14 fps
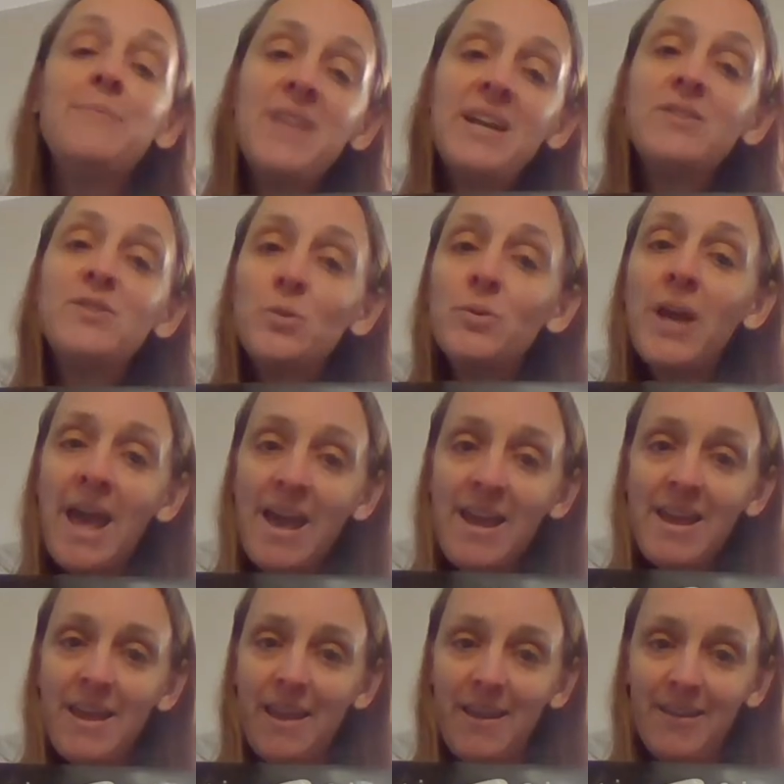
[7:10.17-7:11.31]
that's
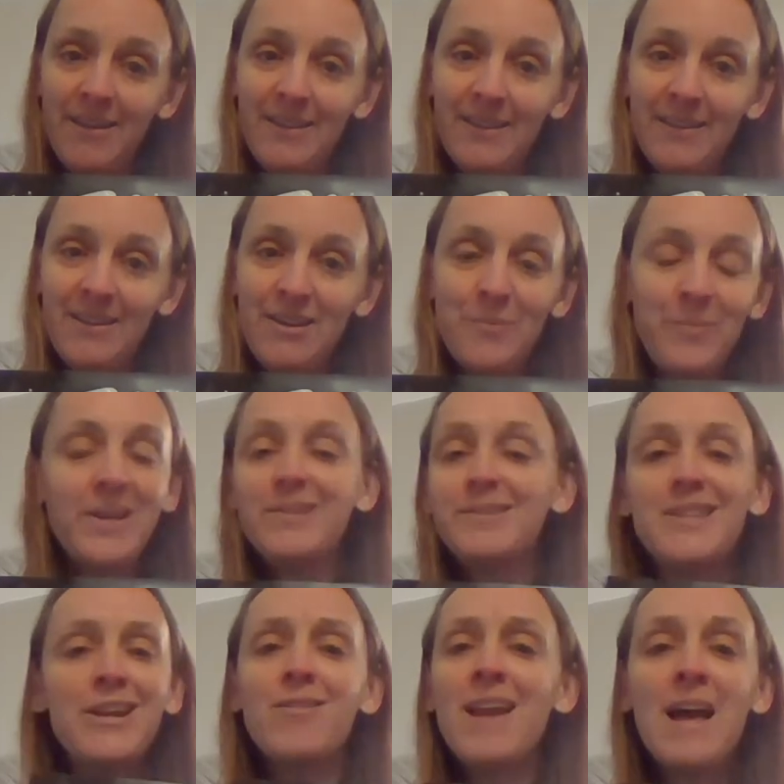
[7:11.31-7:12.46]
okay because
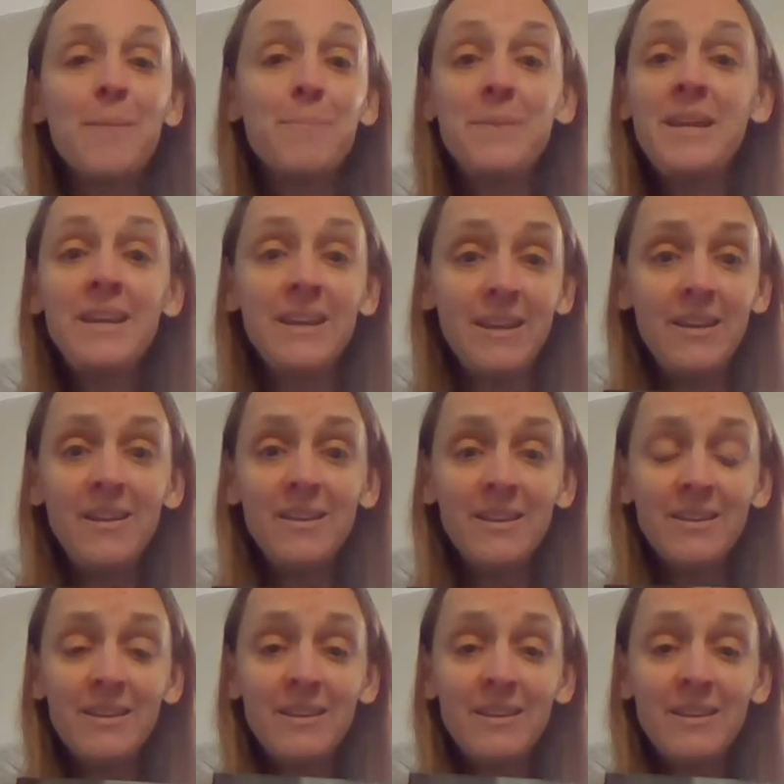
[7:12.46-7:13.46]
they're not me